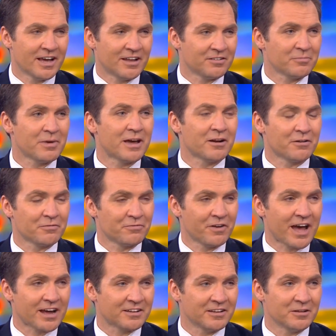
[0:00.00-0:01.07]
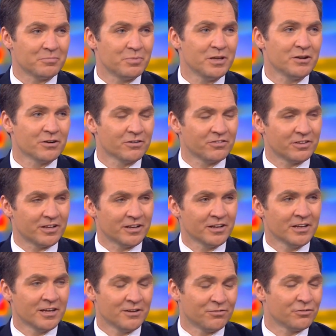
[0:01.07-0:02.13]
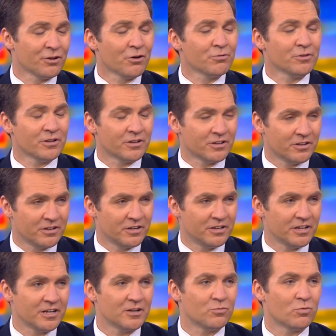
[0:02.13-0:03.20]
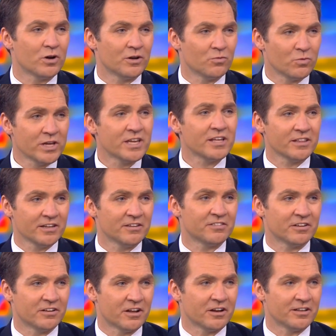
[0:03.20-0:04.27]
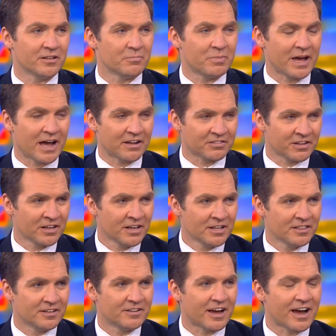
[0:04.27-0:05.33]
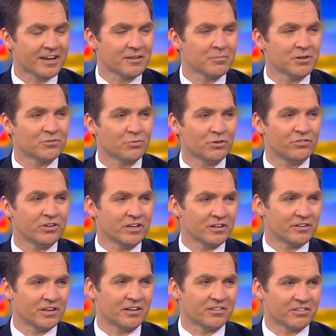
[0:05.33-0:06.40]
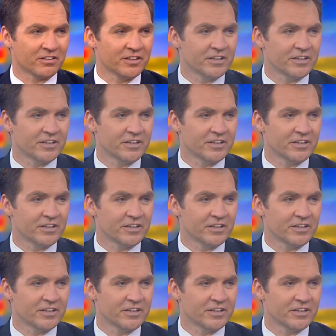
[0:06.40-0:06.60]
As a matter of fact, it appears that if Snowden did what WikiLeaks had done in the past, the documents which he intends